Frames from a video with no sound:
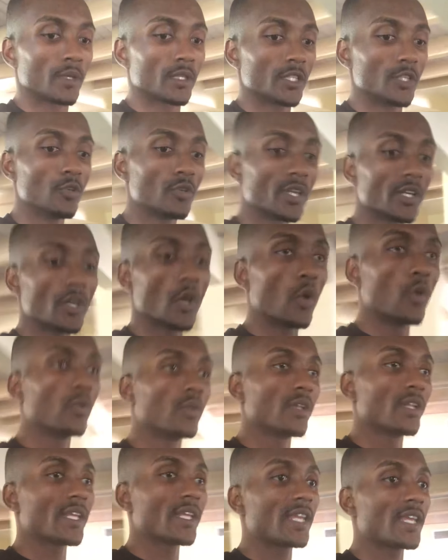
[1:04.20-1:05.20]
You can
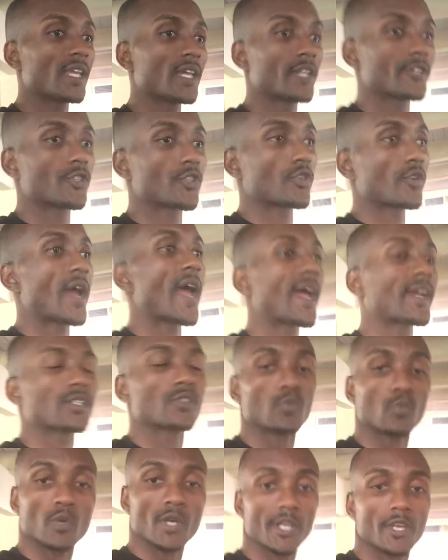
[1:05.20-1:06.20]
only
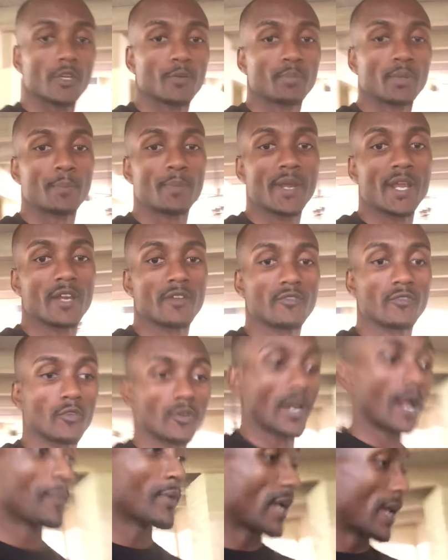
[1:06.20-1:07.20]
attract what you're prepared
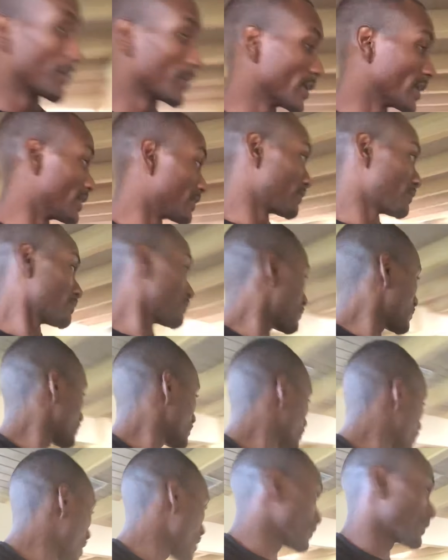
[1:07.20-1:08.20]
for. I'm going to
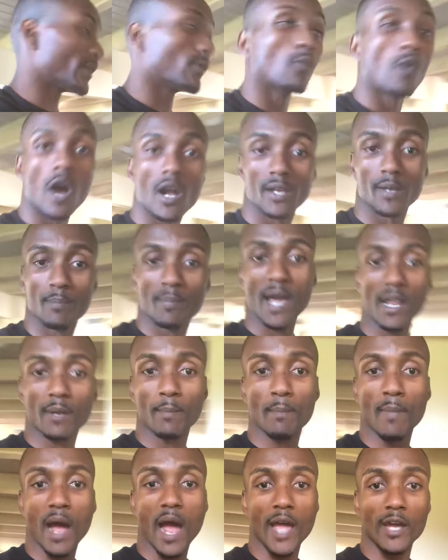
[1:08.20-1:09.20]
probably walk about a
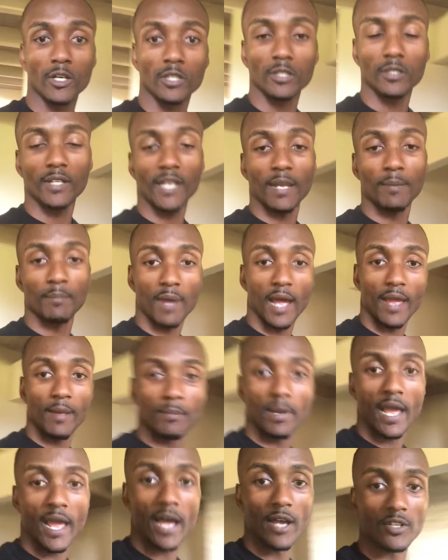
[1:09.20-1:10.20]
mile in
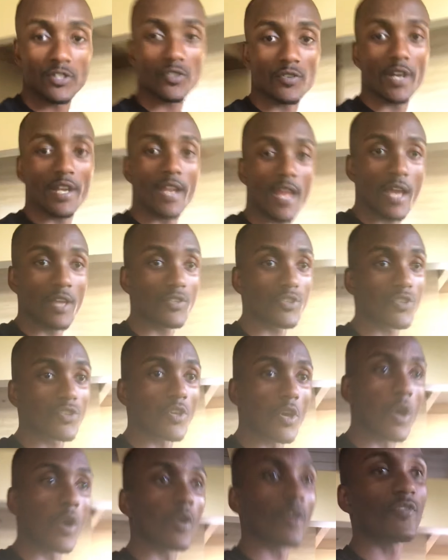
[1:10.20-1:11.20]
my house right now.
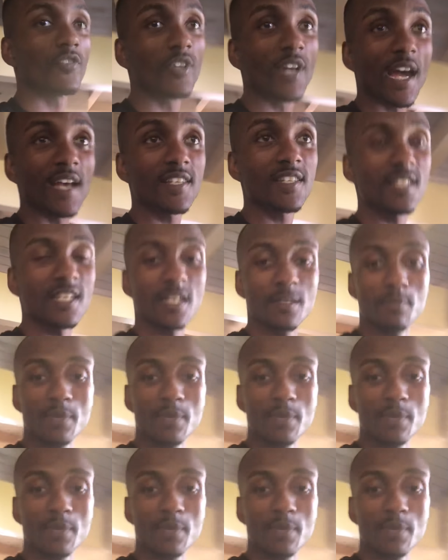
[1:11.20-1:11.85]
So if you guys see